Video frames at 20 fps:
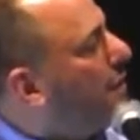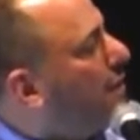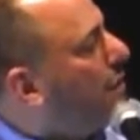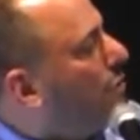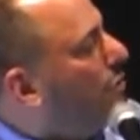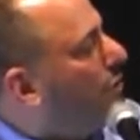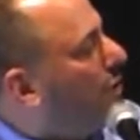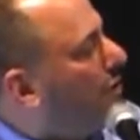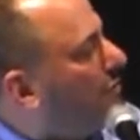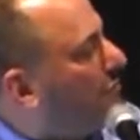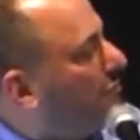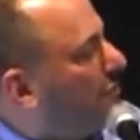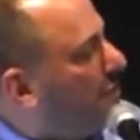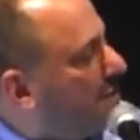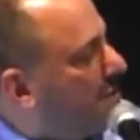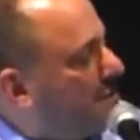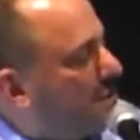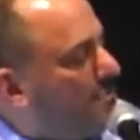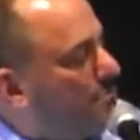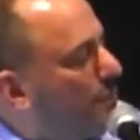You have a
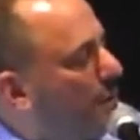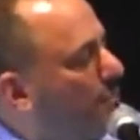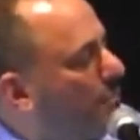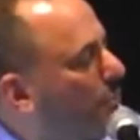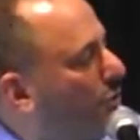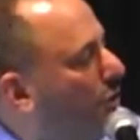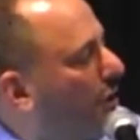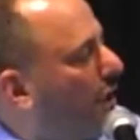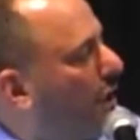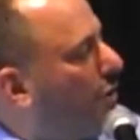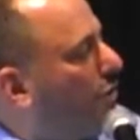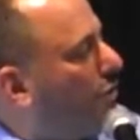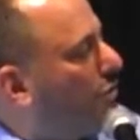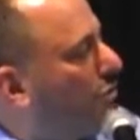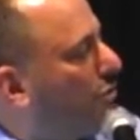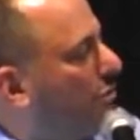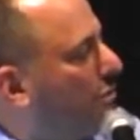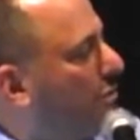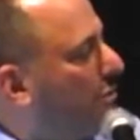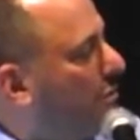simple
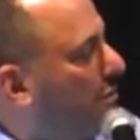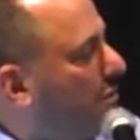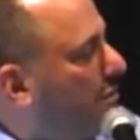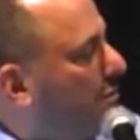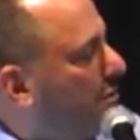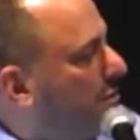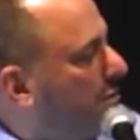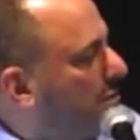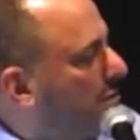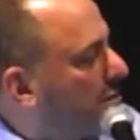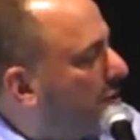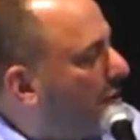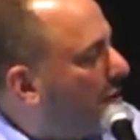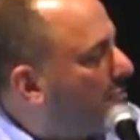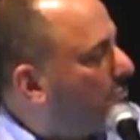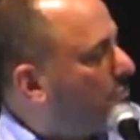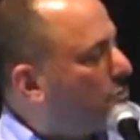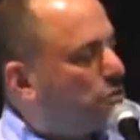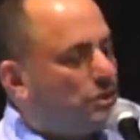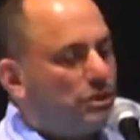polygon,
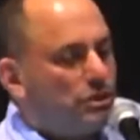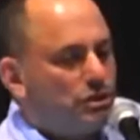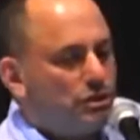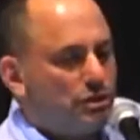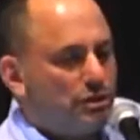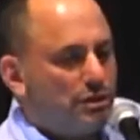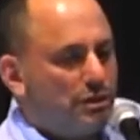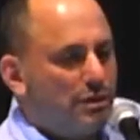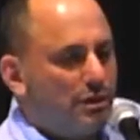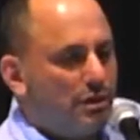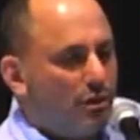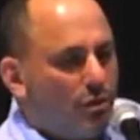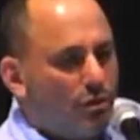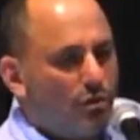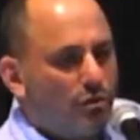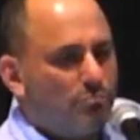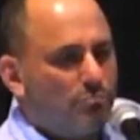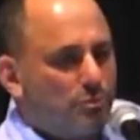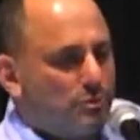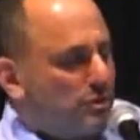start position,
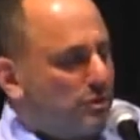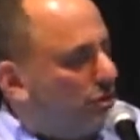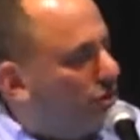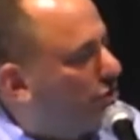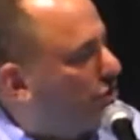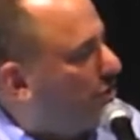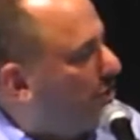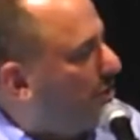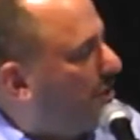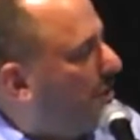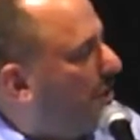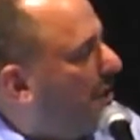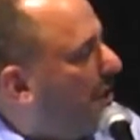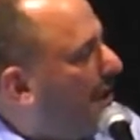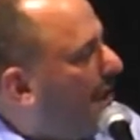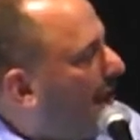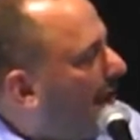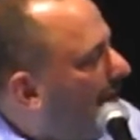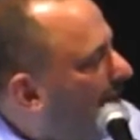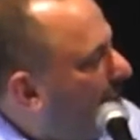goal position,
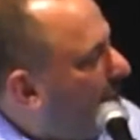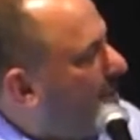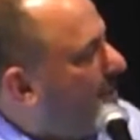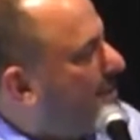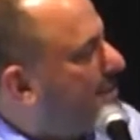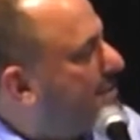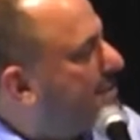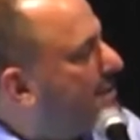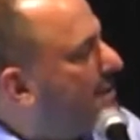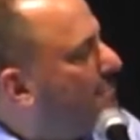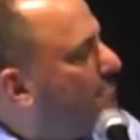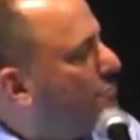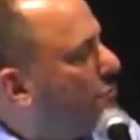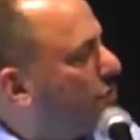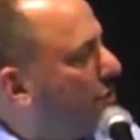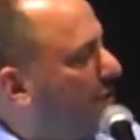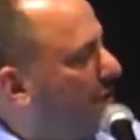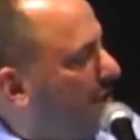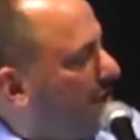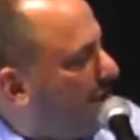and the
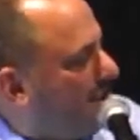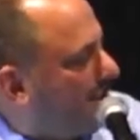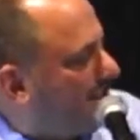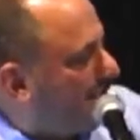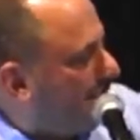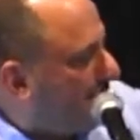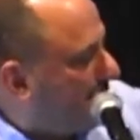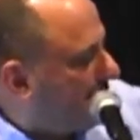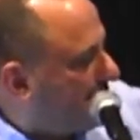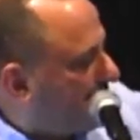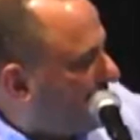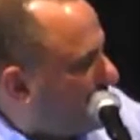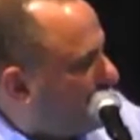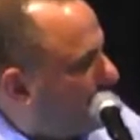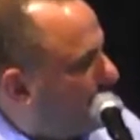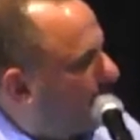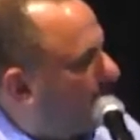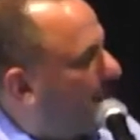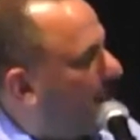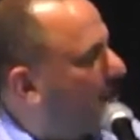assumption is
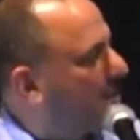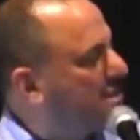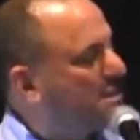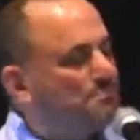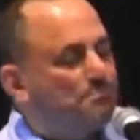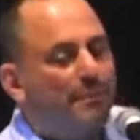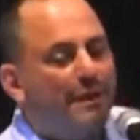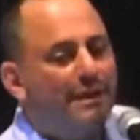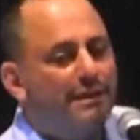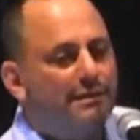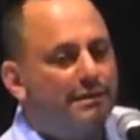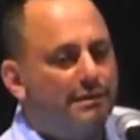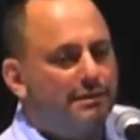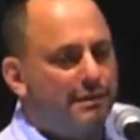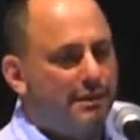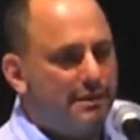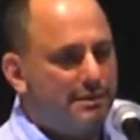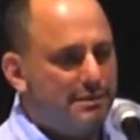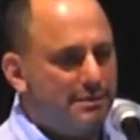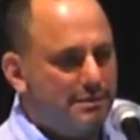these expanded
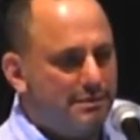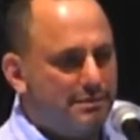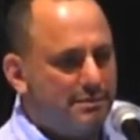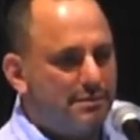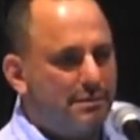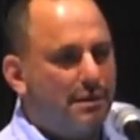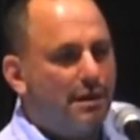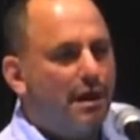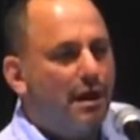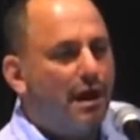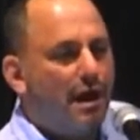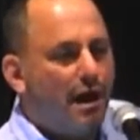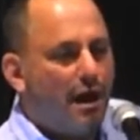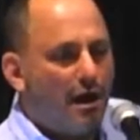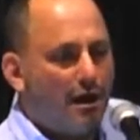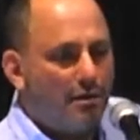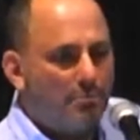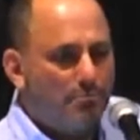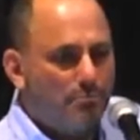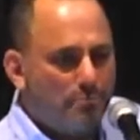disks
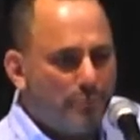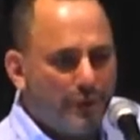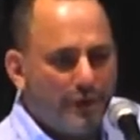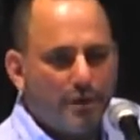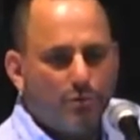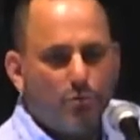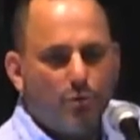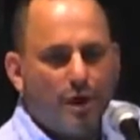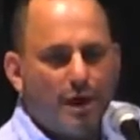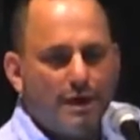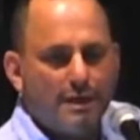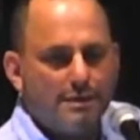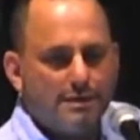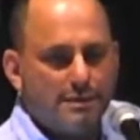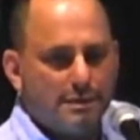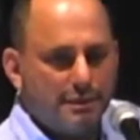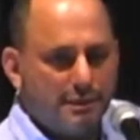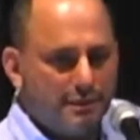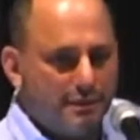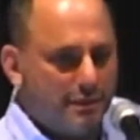are
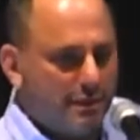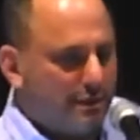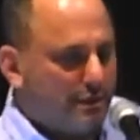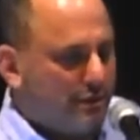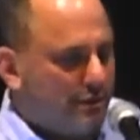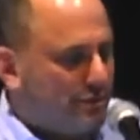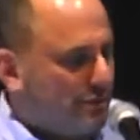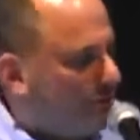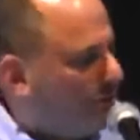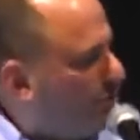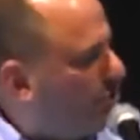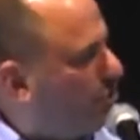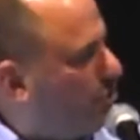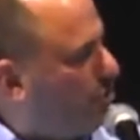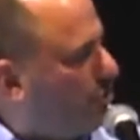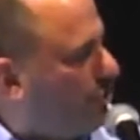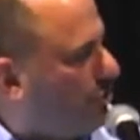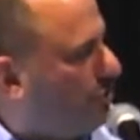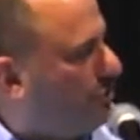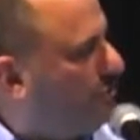pairwise interior
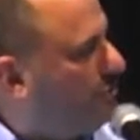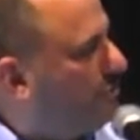disjoint.